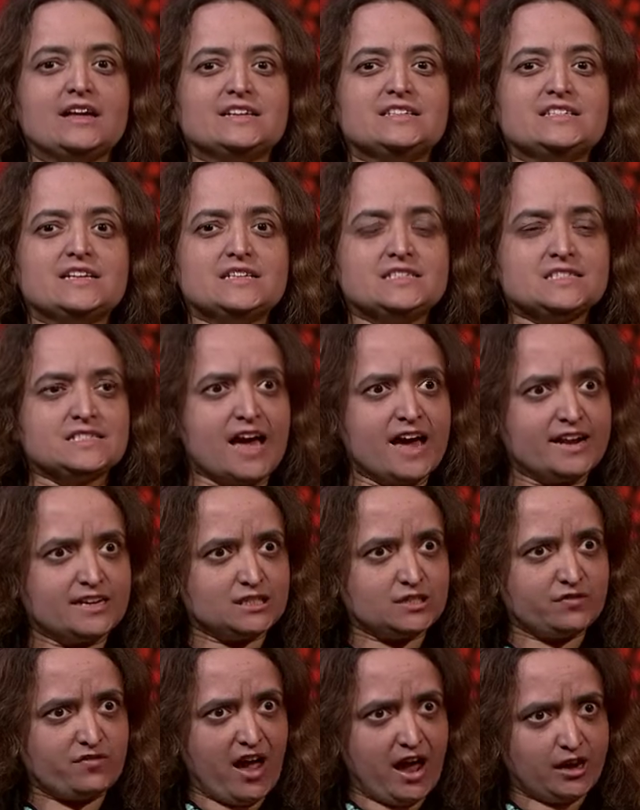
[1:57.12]

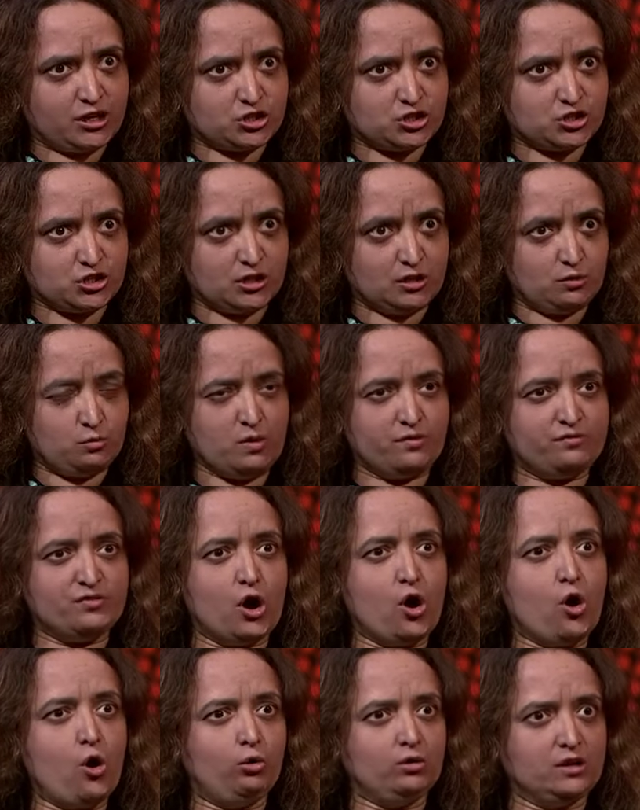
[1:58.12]
dissatisfaction with the
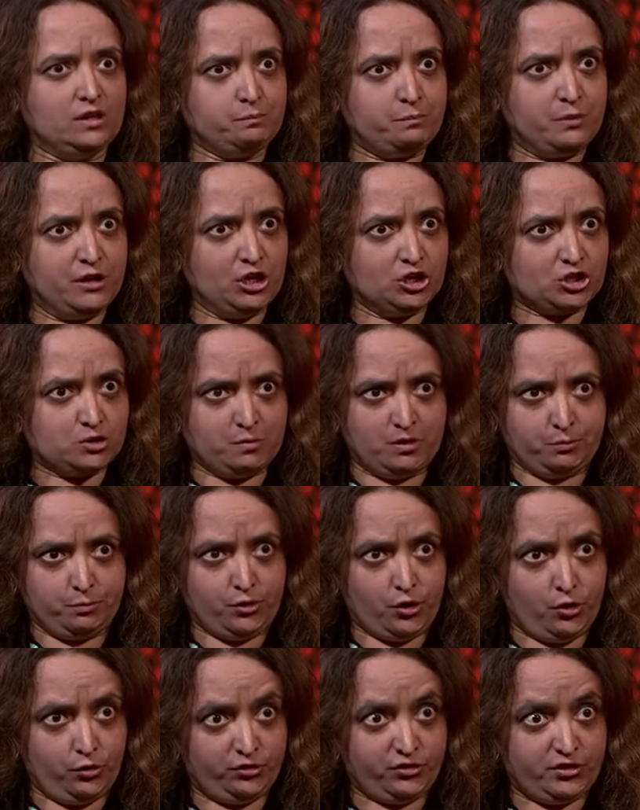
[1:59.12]
whole impeachment
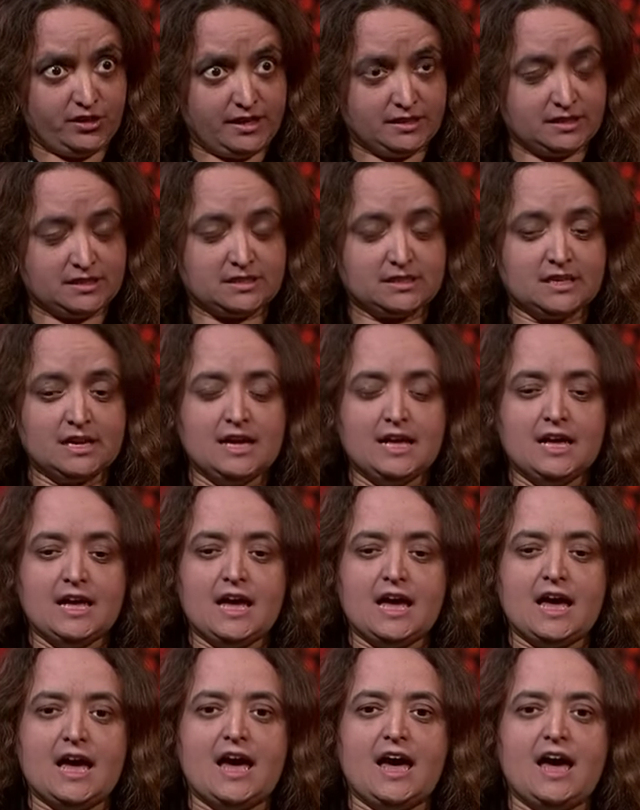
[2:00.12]
process.
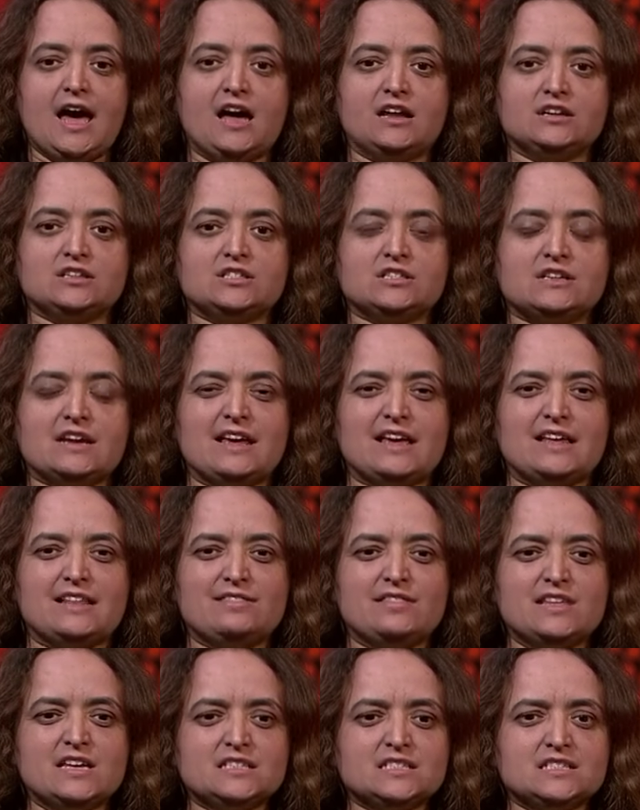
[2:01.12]
And
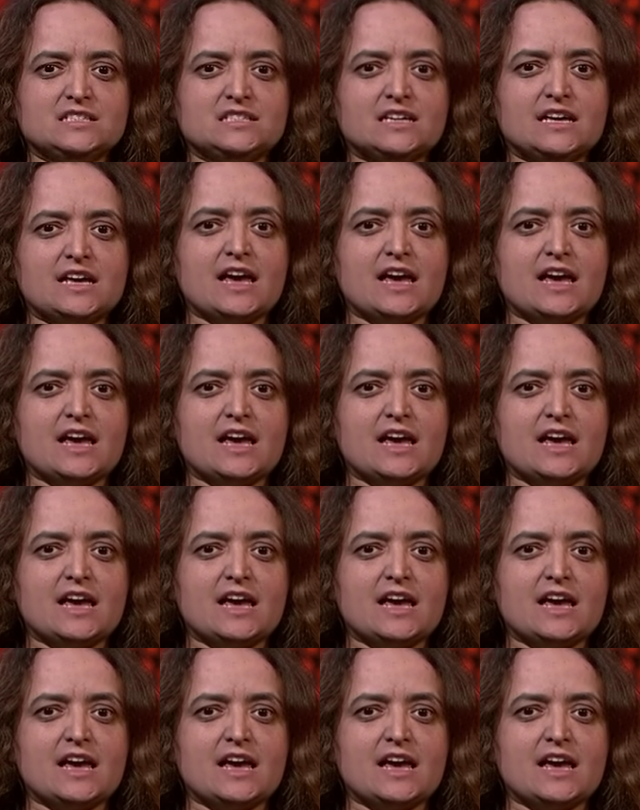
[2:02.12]
this